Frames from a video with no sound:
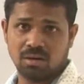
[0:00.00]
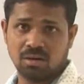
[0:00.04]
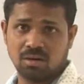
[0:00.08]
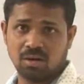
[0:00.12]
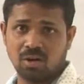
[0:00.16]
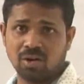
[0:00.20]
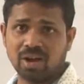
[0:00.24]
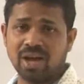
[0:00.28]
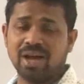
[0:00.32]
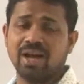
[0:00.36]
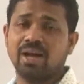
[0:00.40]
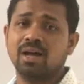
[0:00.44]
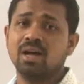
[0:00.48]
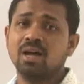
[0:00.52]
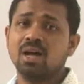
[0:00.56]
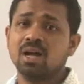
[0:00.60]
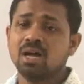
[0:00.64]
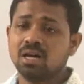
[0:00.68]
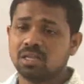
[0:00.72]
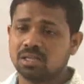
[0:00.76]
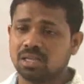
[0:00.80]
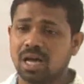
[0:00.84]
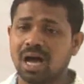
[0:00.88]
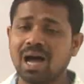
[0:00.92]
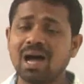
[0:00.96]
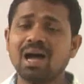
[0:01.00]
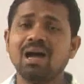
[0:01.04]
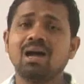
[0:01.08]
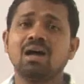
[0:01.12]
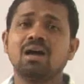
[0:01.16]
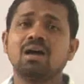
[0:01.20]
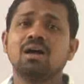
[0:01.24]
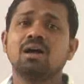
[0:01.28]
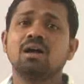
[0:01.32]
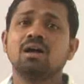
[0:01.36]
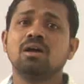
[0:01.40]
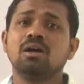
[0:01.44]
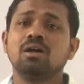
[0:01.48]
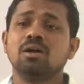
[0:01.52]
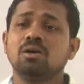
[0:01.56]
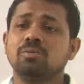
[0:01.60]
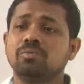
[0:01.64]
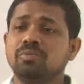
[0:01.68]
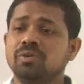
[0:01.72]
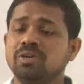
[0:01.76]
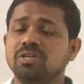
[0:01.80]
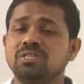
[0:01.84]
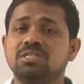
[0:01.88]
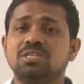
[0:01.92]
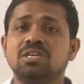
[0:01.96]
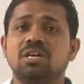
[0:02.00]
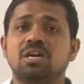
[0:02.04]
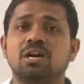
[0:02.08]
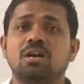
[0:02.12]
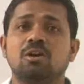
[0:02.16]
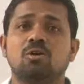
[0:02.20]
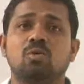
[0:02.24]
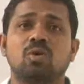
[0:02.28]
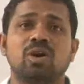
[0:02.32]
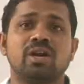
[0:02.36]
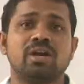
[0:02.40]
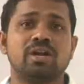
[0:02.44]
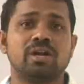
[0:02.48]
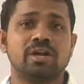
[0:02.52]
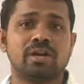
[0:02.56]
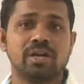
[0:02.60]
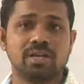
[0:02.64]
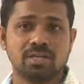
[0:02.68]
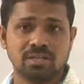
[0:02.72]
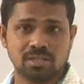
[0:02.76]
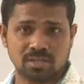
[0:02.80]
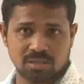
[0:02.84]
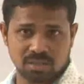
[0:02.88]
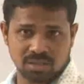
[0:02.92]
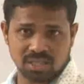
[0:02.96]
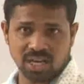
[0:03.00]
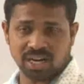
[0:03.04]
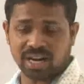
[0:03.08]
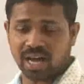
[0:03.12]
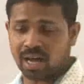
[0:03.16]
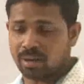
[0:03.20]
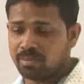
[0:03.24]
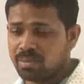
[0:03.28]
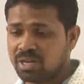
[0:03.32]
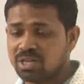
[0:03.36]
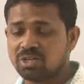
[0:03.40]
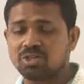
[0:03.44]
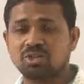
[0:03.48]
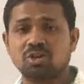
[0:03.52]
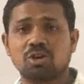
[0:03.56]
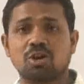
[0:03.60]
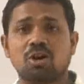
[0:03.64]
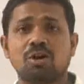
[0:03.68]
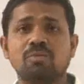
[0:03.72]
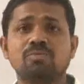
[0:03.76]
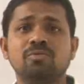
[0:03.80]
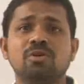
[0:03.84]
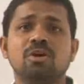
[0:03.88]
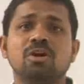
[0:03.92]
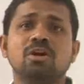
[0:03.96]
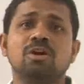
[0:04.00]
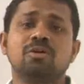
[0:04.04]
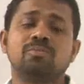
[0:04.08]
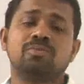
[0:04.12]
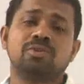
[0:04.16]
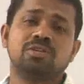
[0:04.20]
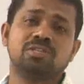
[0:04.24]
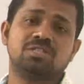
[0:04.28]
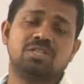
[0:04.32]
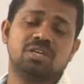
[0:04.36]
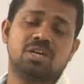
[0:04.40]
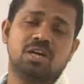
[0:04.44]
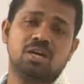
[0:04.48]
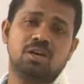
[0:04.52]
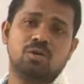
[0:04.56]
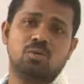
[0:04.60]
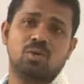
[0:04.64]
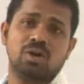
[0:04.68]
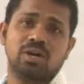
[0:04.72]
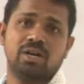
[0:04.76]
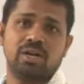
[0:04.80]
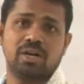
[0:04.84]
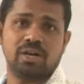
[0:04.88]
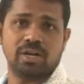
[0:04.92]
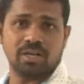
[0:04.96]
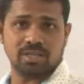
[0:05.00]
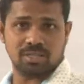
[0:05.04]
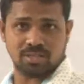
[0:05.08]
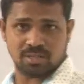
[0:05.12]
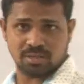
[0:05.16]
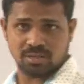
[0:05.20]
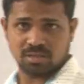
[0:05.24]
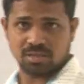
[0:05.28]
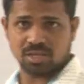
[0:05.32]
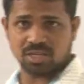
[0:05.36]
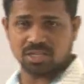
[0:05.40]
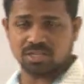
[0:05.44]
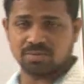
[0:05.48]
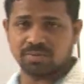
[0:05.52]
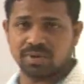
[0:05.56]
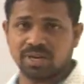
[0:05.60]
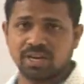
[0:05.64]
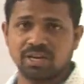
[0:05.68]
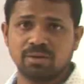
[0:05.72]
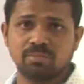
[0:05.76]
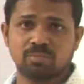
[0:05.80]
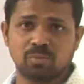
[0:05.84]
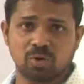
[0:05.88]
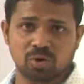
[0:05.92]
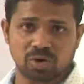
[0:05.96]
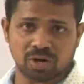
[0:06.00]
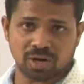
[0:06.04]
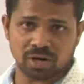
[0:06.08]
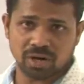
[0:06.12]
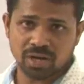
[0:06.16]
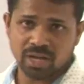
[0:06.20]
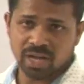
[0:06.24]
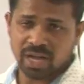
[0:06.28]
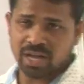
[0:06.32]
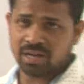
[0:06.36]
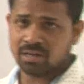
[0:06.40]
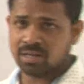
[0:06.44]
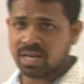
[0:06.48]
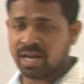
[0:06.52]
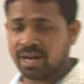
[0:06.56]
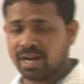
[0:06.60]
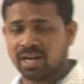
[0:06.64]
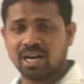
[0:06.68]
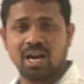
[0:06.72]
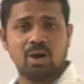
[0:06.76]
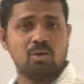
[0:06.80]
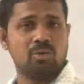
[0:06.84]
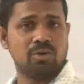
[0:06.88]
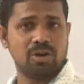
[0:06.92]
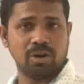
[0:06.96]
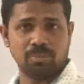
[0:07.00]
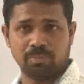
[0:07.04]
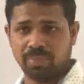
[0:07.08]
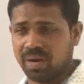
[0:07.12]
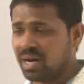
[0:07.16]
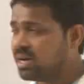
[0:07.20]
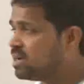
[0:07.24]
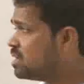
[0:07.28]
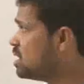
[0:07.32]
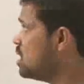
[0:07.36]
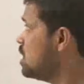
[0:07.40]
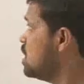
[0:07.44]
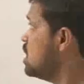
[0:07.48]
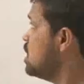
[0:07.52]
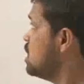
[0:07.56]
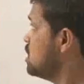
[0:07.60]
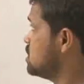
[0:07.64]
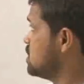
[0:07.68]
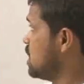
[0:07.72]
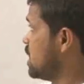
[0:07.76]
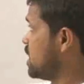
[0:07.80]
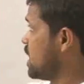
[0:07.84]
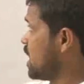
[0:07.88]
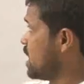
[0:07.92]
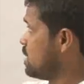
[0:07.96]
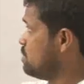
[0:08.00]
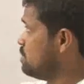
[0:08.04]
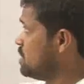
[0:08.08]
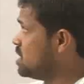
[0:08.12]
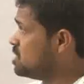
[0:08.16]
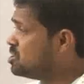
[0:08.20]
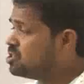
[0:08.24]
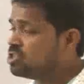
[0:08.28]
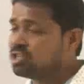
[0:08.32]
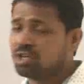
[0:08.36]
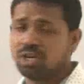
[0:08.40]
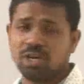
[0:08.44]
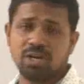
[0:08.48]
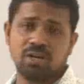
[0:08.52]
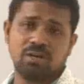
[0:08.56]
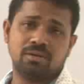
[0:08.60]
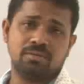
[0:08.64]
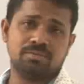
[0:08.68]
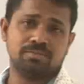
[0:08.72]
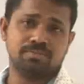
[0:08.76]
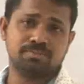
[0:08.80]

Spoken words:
okay, the physical quantities, the dimension of physical quantities. That is very important. Again, I will repeat. The dimension